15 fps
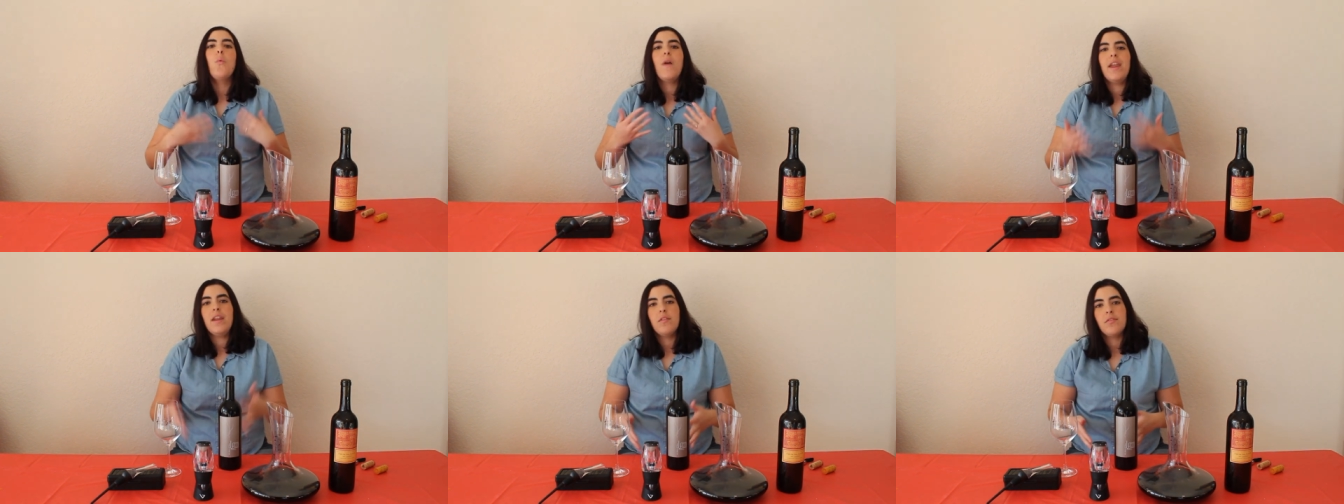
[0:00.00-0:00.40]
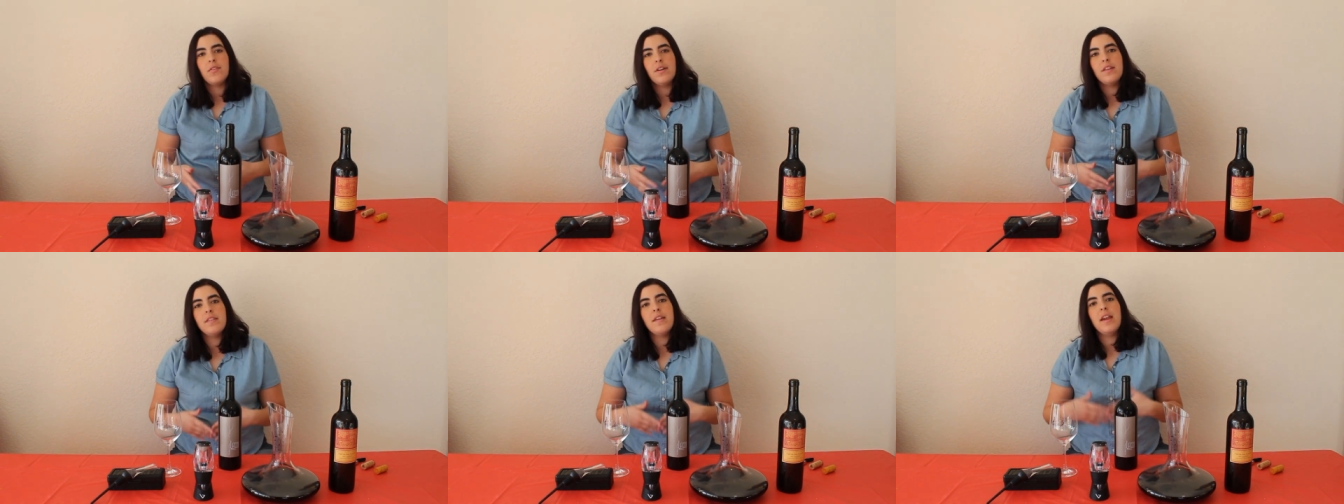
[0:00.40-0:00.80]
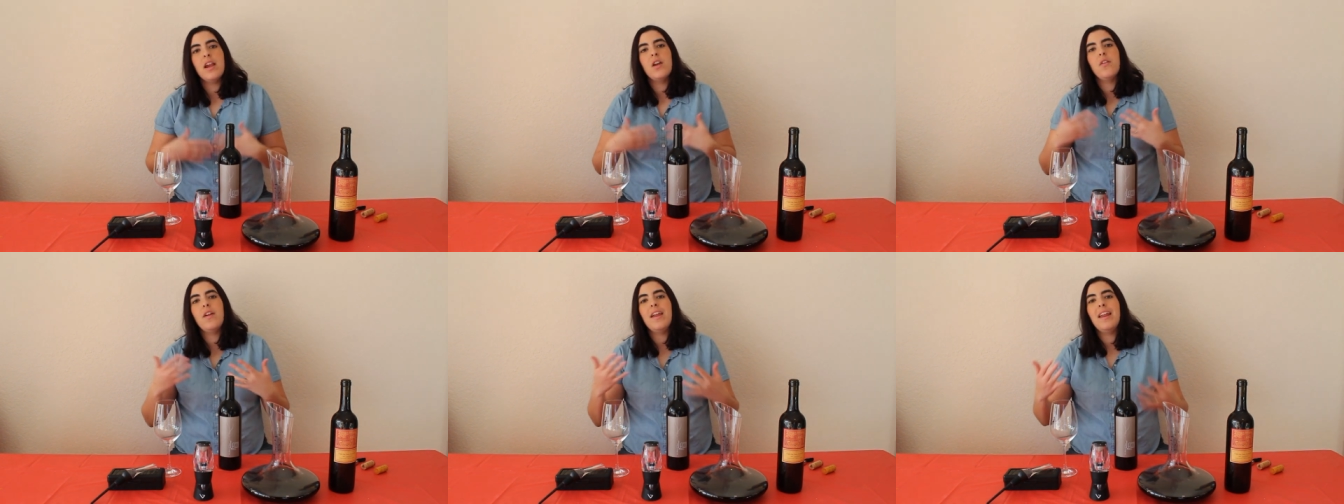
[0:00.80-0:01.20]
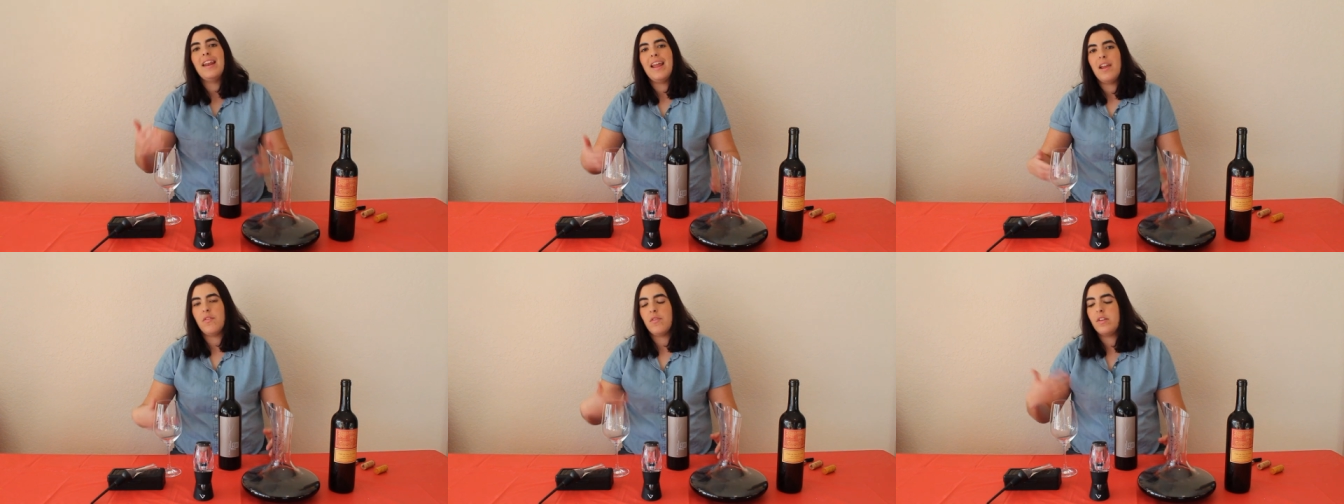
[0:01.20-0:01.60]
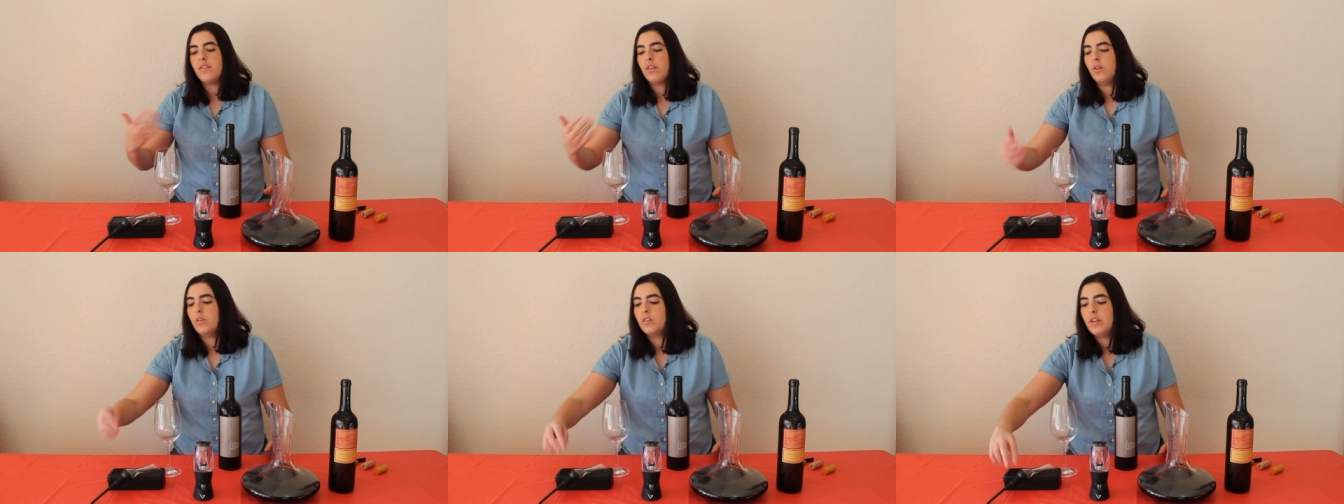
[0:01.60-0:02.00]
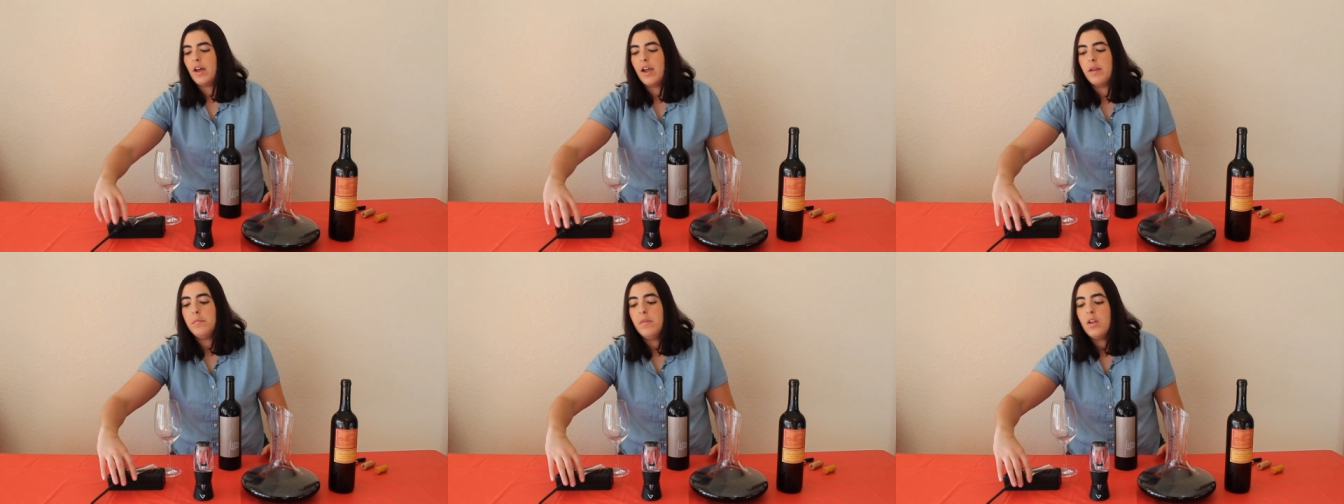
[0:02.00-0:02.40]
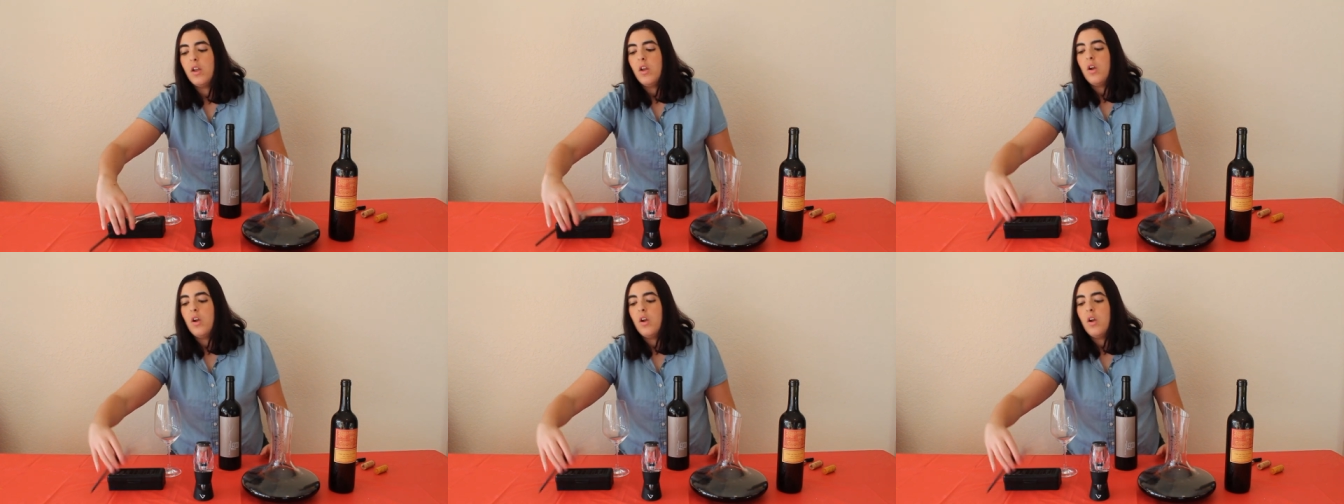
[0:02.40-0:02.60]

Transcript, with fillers: wait for it to aerate in every single time,